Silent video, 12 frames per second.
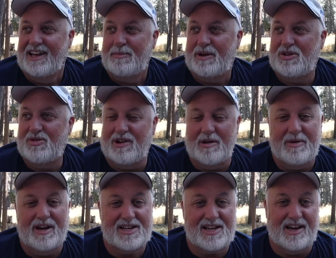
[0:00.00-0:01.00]
About 20
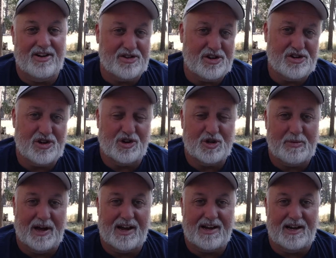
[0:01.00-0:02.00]
minutes later, she shows
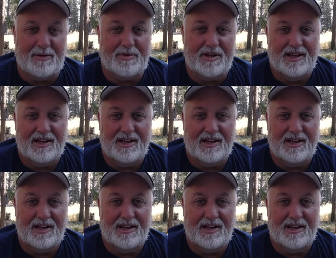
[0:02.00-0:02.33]
back up